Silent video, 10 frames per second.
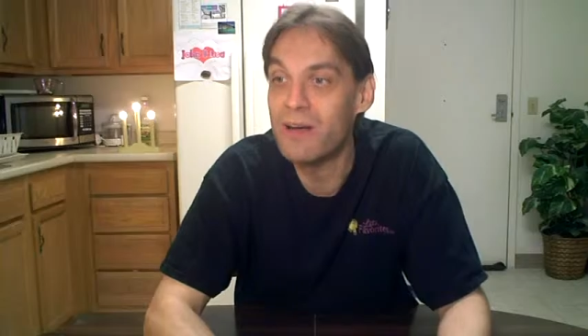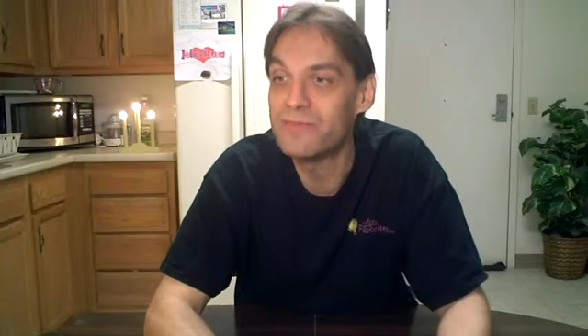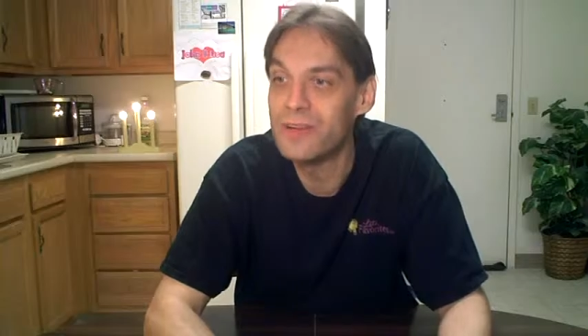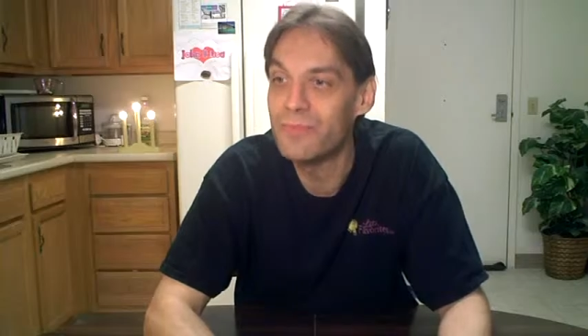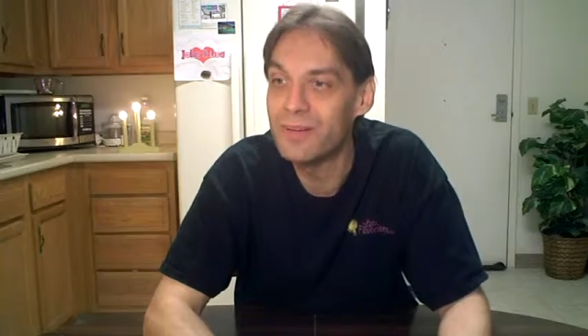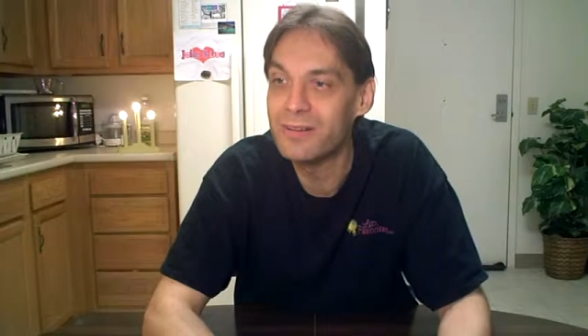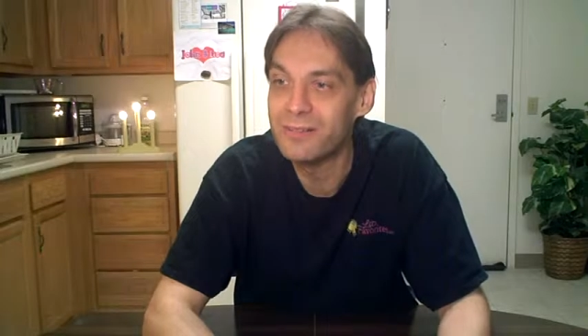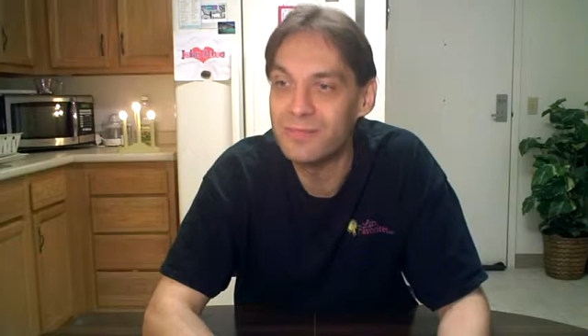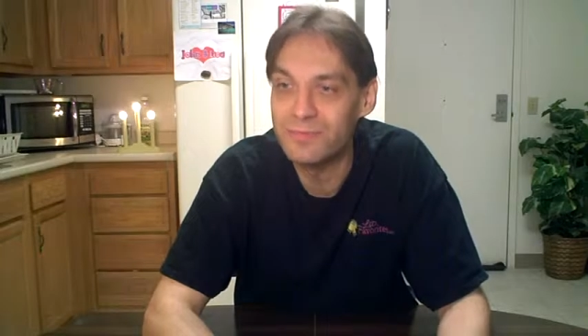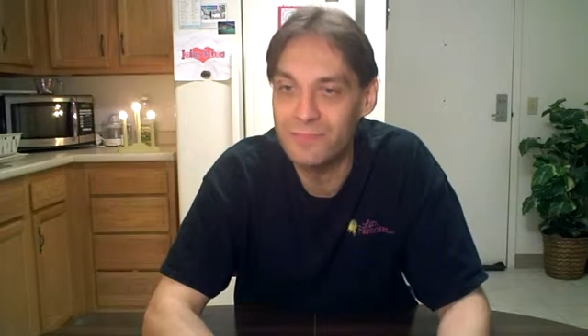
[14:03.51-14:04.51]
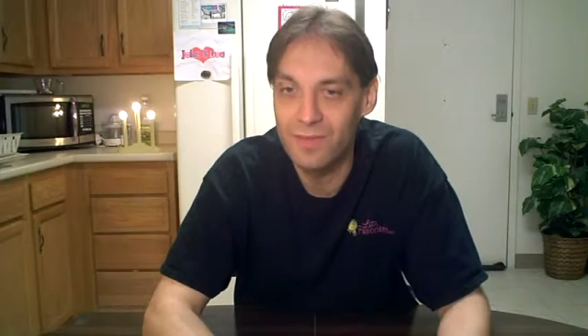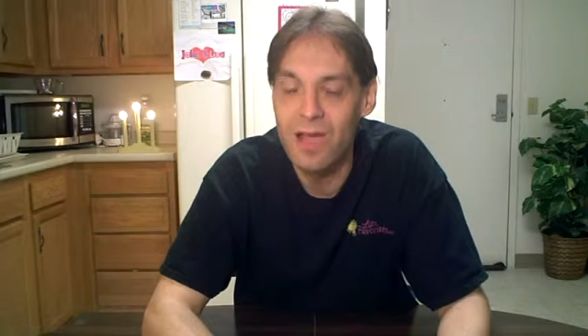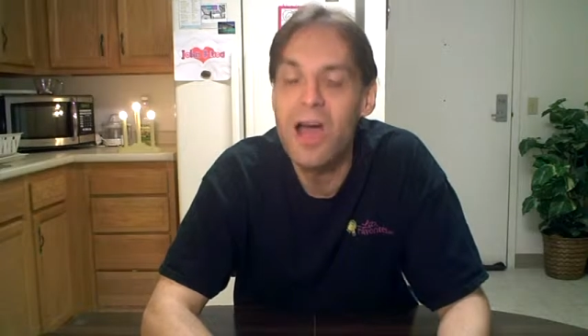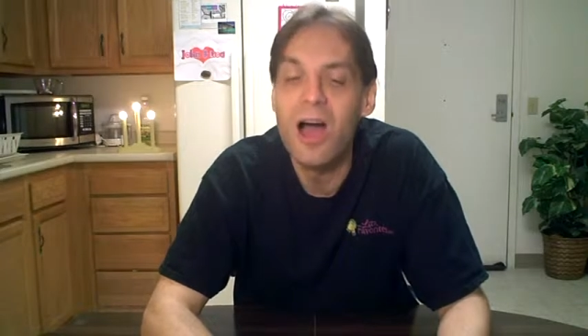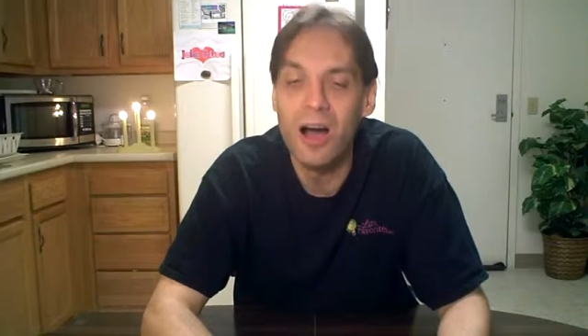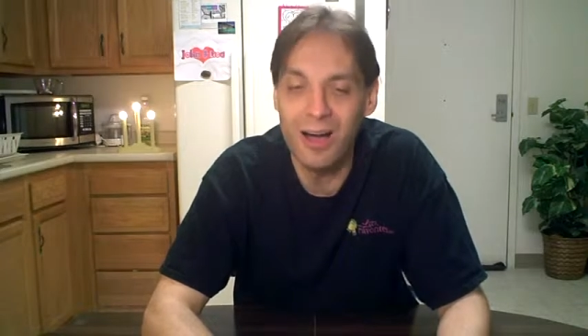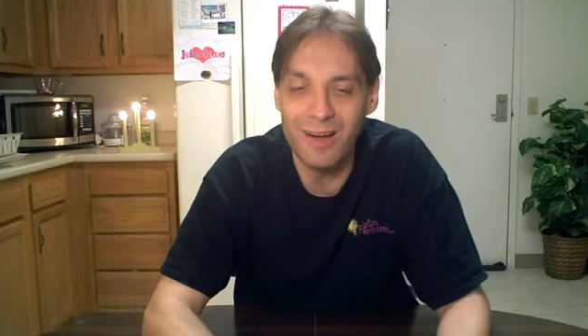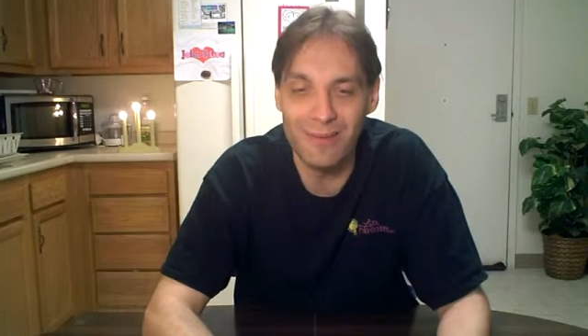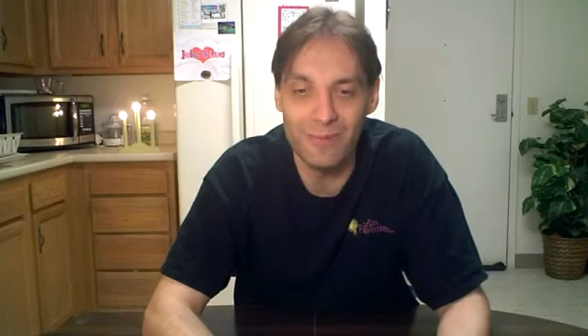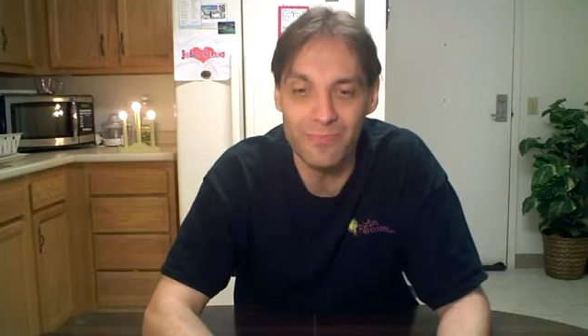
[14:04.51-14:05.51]
off something? Mm-hmm.
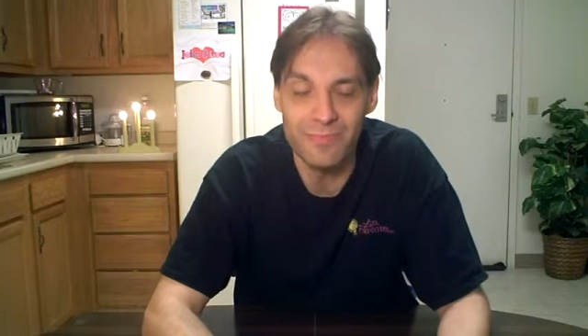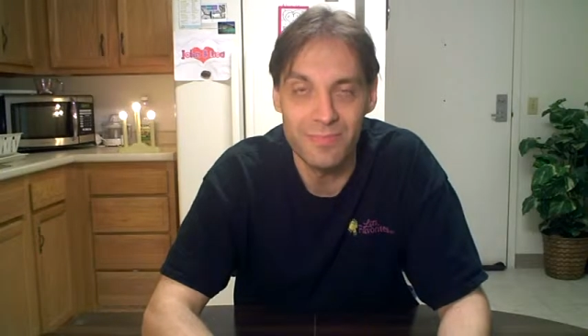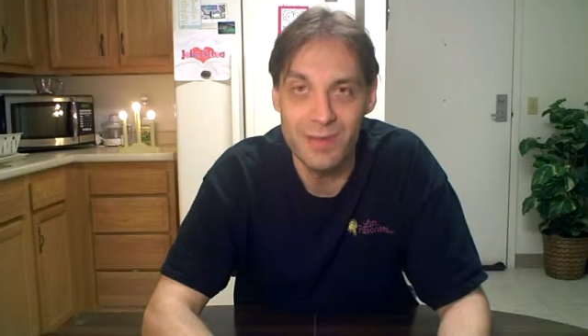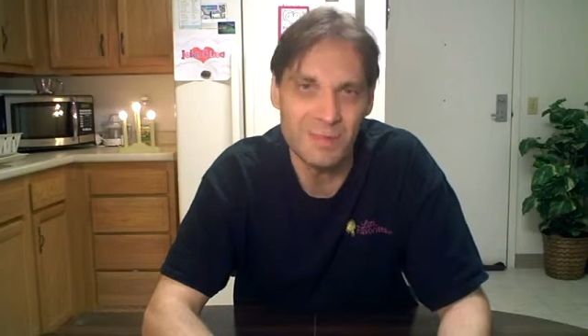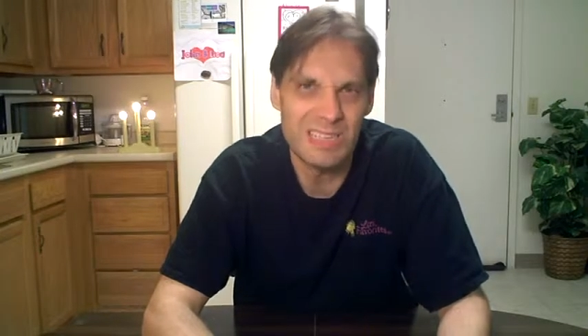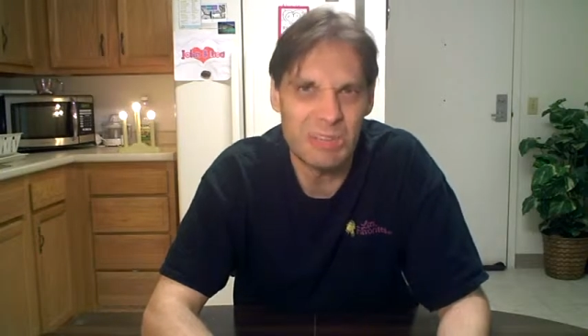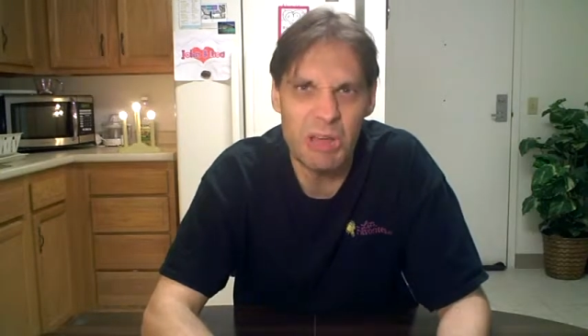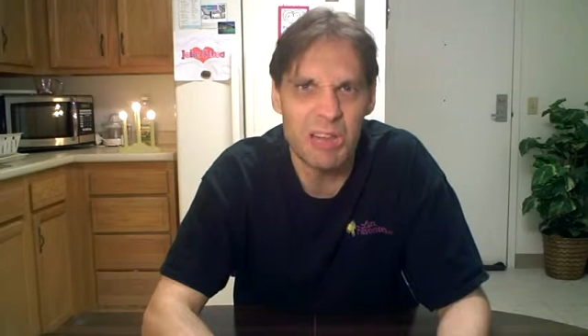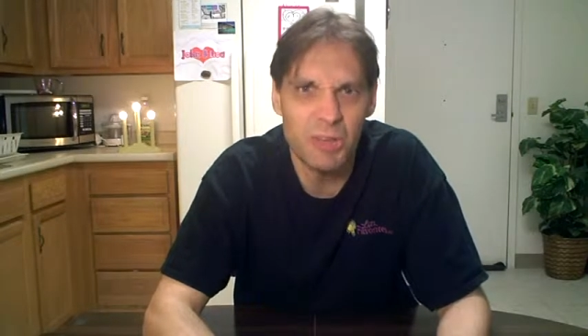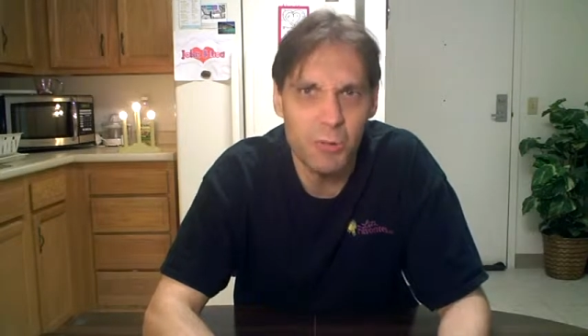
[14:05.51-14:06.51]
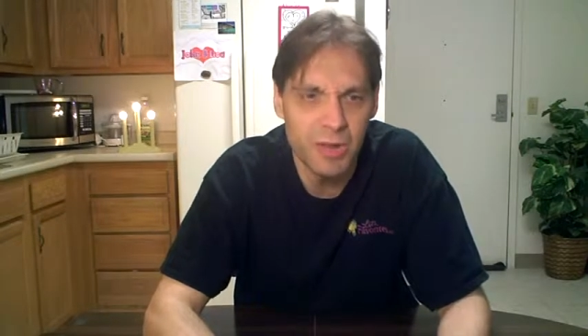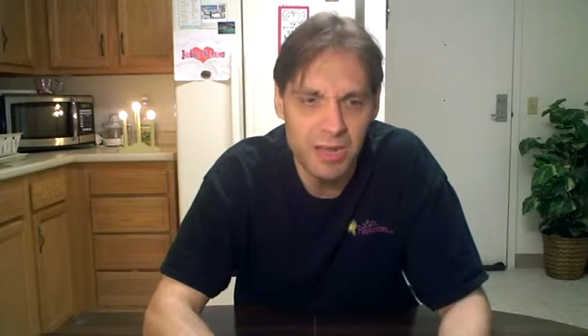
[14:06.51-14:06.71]
Oh. Still not doing